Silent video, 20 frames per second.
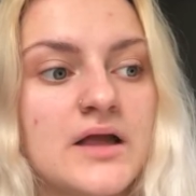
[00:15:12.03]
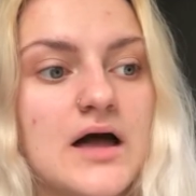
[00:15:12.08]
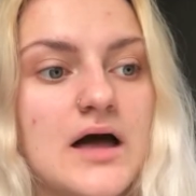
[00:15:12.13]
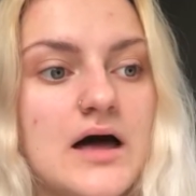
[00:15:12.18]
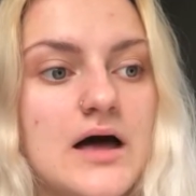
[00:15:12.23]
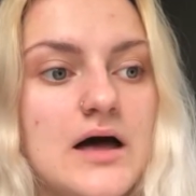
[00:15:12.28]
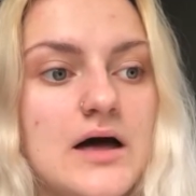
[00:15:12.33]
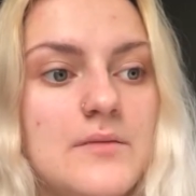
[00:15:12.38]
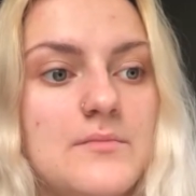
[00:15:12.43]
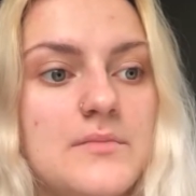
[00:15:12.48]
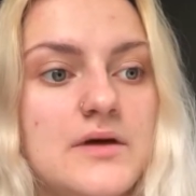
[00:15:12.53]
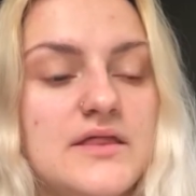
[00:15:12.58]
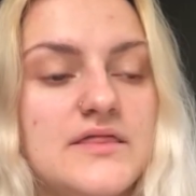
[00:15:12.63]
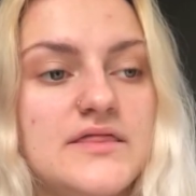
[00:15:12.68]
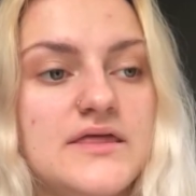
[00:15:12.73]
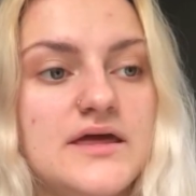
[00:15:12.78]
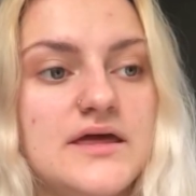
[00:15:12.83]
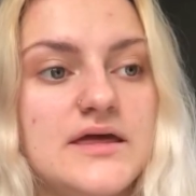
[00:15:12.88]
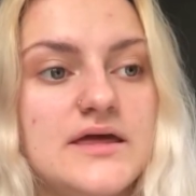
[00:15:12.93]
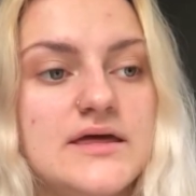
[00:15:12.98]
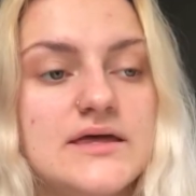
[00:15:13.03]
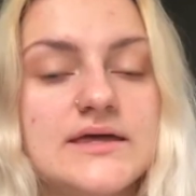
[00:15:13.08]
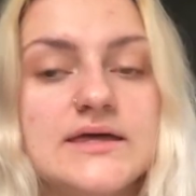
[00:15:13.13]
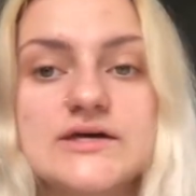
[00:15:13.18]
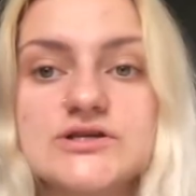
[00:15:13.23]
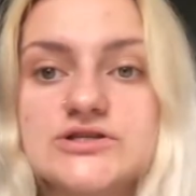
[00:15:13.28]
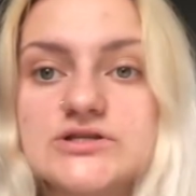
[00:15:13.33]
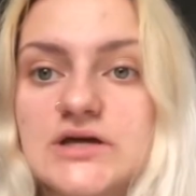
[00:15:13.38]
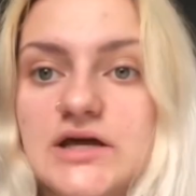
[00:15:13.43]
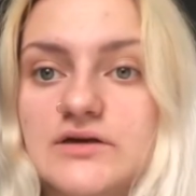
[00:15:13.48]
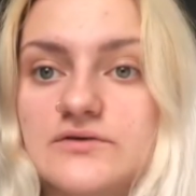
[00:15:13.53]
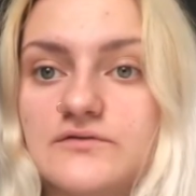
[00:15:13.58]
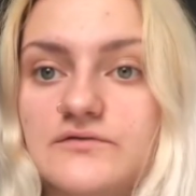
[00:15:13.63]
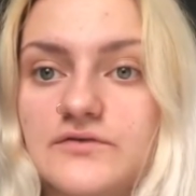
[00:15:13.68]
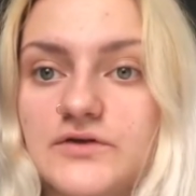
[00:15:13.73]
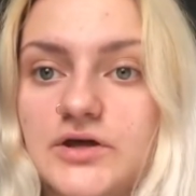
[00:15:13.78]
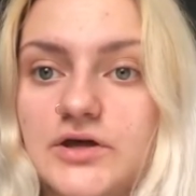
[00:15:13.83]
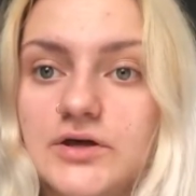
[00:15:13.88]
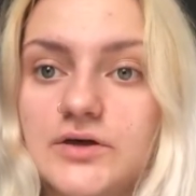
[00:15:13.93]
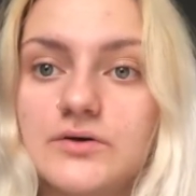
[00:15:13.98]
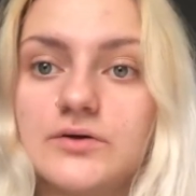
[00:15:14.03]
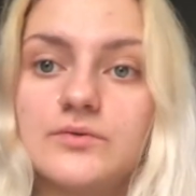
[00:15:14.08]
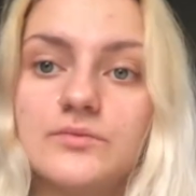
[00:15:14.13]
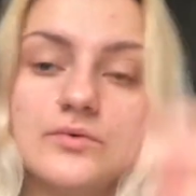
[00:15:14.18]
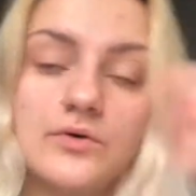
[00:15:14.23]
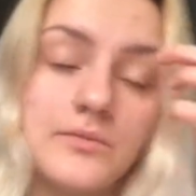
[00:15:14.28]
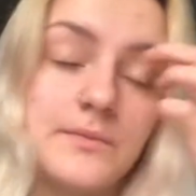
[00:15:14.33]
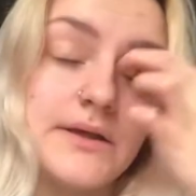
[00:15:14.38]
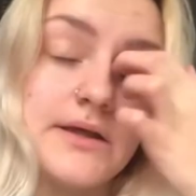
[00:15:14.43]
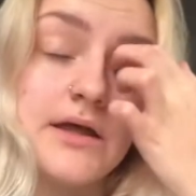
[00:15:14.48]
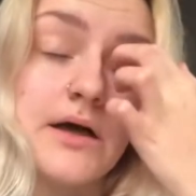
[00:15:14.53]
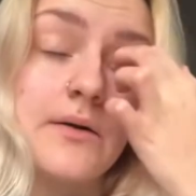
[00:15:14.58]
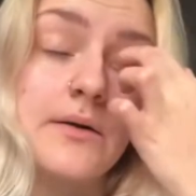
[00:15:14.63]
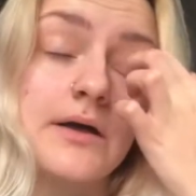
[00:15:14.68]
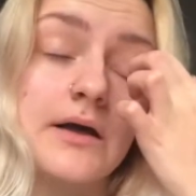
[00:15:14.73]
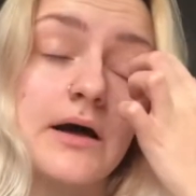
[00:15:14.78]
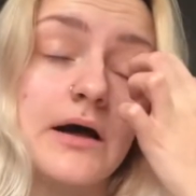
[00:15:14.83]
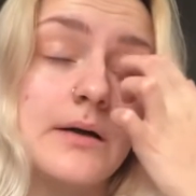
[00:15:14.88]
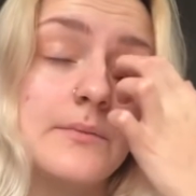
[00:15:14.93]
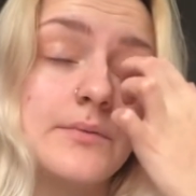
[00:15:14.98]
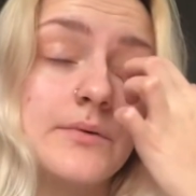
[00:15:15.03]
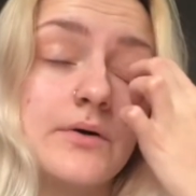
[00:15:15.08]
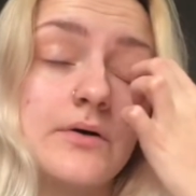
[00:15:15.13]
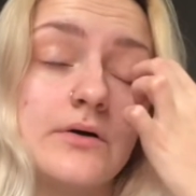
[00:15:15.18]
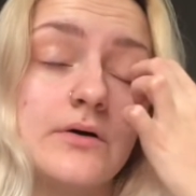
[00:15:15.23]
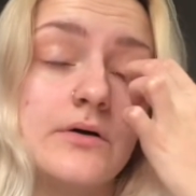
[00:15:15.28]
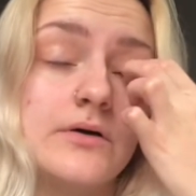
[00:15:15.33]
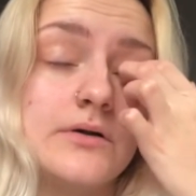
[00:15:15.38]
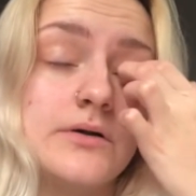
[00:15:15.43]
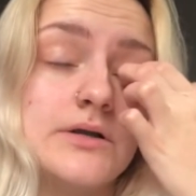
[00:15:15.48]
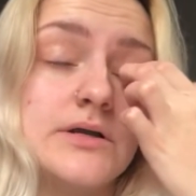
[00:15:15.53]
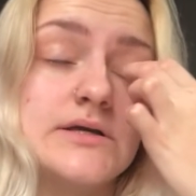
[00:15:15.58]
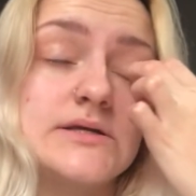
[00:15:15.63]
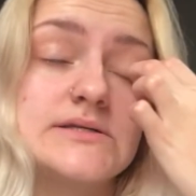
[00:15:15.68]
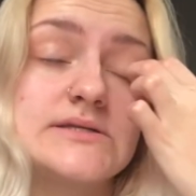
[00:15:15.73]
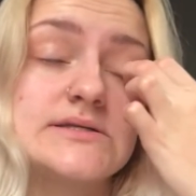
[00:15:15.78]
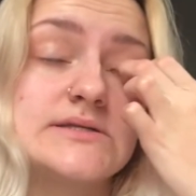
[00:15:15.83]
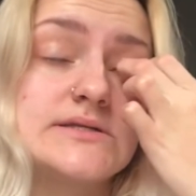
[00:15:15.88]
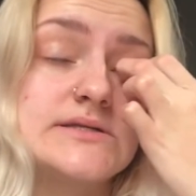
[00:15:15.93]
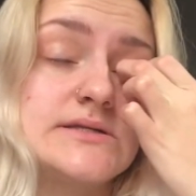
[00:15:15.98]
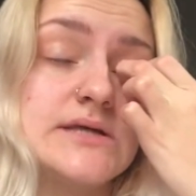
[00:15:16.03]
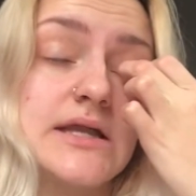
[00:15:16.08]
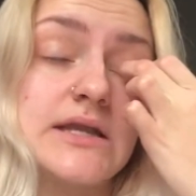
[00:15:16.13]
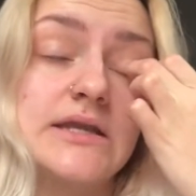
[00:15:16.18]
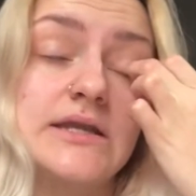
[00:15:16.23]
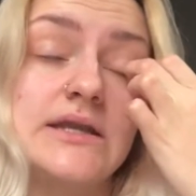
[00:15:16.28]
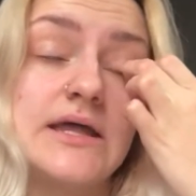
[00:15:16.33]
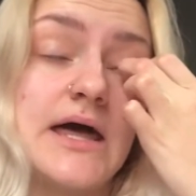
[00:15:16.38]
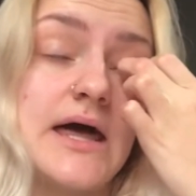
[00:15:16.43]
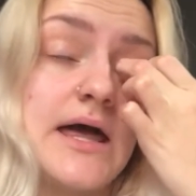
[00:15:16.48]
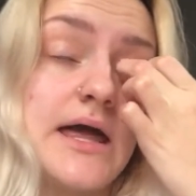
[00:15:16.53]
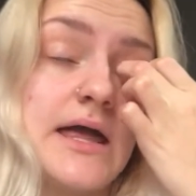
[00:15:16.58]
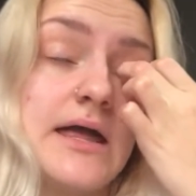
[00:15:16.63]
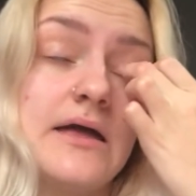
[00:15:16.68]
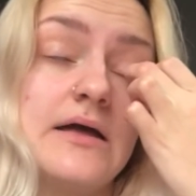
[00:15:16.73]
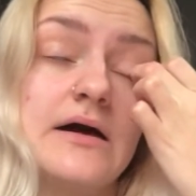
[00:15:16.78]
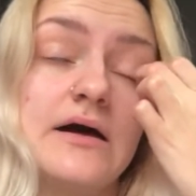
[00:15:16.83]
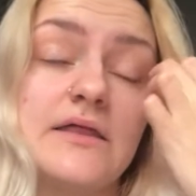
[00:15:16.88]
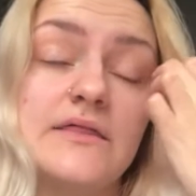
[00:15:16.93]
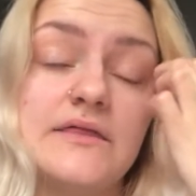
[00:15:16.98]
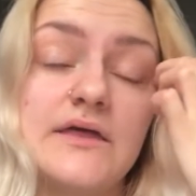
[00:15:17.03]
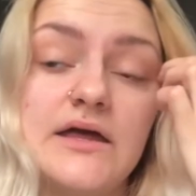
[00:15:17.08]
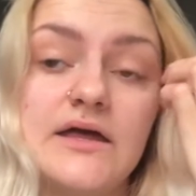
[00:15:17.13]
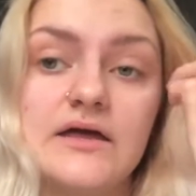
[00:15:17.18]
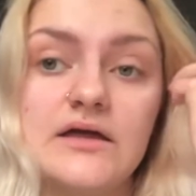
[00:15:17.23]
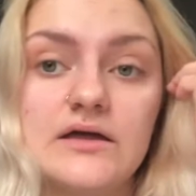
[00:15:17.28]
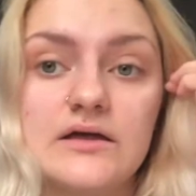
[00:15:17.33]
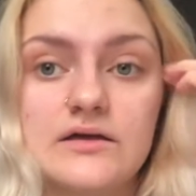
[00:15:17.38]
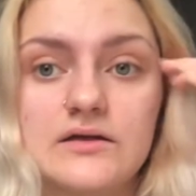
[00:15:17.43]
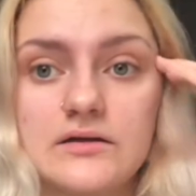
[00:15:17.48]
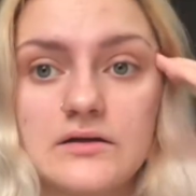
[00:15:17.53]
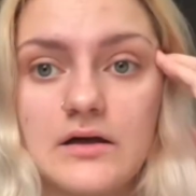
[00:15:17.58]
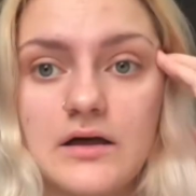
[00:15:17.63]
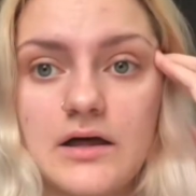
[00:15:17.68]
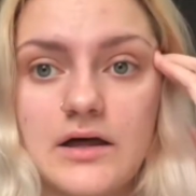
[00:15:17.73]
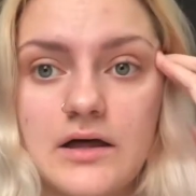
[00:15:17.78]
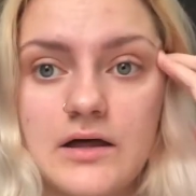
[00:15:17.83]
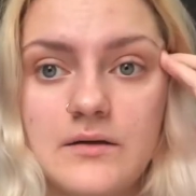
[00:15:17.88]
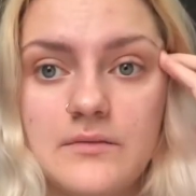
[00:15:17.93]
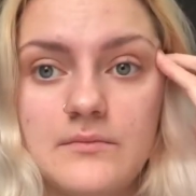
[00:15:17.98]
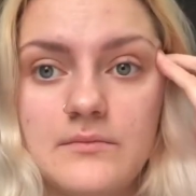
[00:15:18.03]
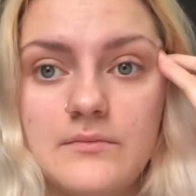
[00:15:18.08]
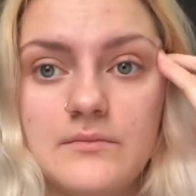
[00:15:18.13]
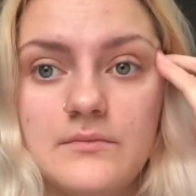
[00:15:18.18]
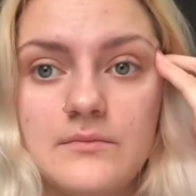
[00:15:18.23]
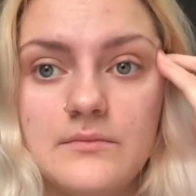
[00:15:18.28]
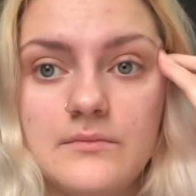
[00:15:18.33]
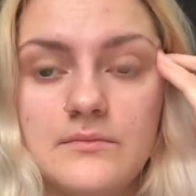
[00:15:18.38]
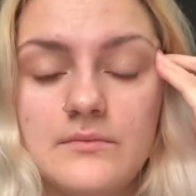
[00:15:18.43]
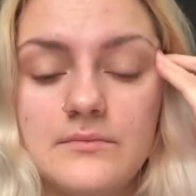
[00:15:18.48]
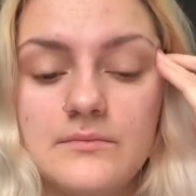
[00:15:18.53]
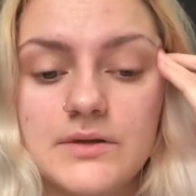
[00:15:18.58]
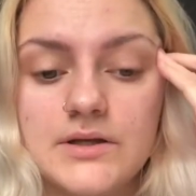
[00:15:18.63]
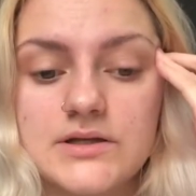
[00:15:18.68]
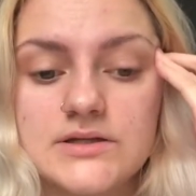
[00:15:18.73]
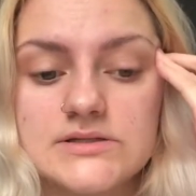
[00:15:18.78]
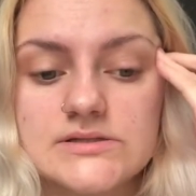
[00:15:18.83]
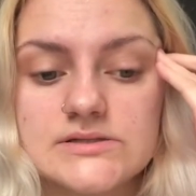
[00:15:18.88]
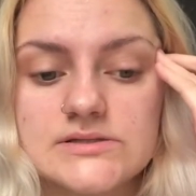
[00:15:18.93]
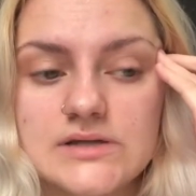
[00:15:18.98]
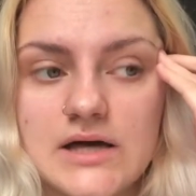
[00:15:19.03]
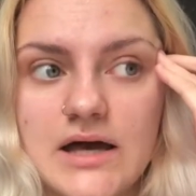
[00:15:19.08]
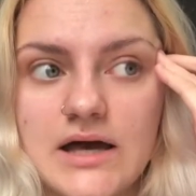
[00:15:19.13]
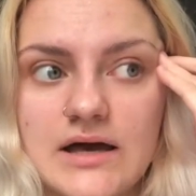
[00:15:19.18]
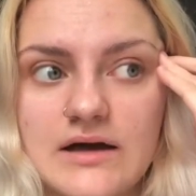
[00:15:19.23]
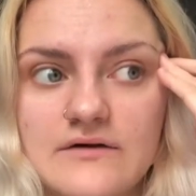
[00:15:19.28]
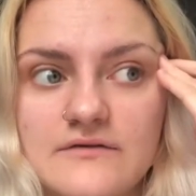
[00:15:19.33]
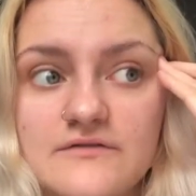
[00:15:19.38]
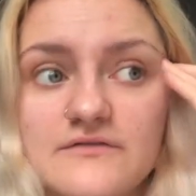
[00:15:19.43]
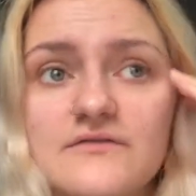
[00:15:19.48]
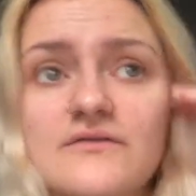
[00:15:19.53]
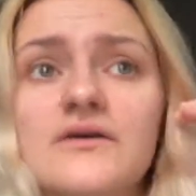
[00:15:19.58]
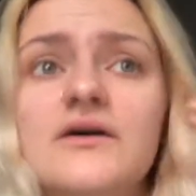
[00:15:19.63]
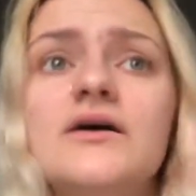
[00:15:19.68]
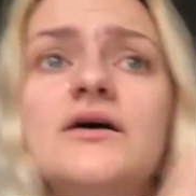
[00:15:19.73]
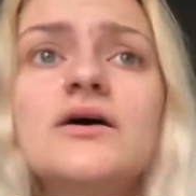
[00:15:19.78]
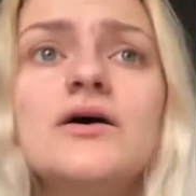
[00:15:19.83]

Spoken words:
The KitchenAid review will be going up on Sunday, I think, because I have